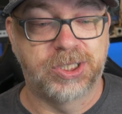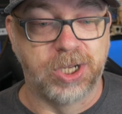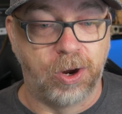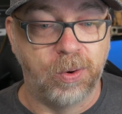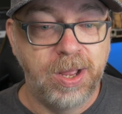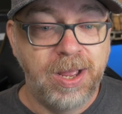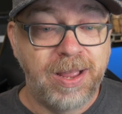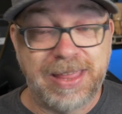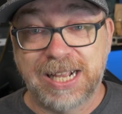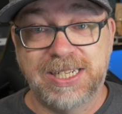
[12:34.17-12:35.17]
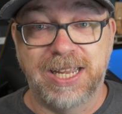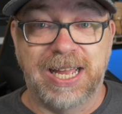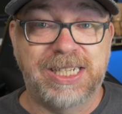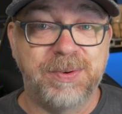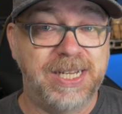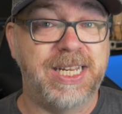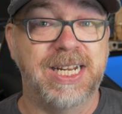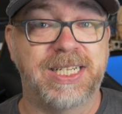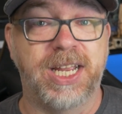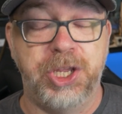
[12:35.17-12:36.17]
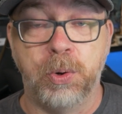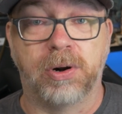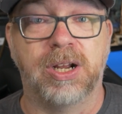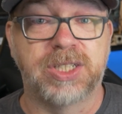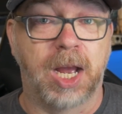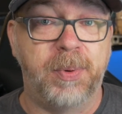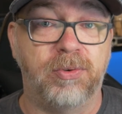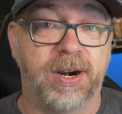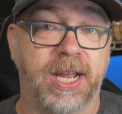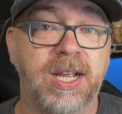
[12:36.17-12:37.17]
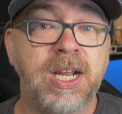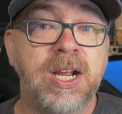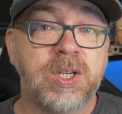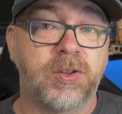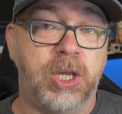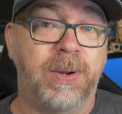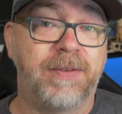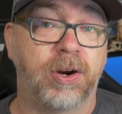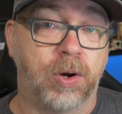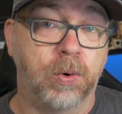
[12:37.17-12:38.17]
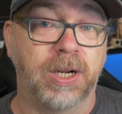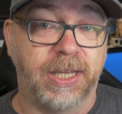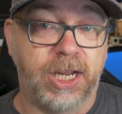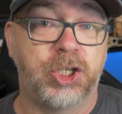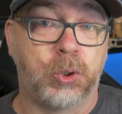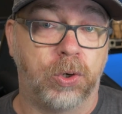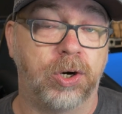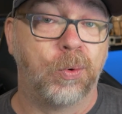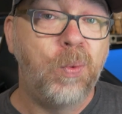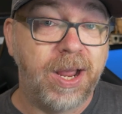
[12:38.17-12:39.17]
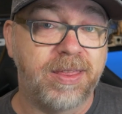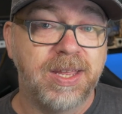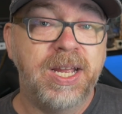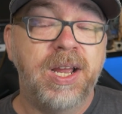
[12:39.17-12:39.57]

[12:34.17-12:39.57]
So that's it. That's how easy it is to get YOURLS up and running so that you can have your own link shortener with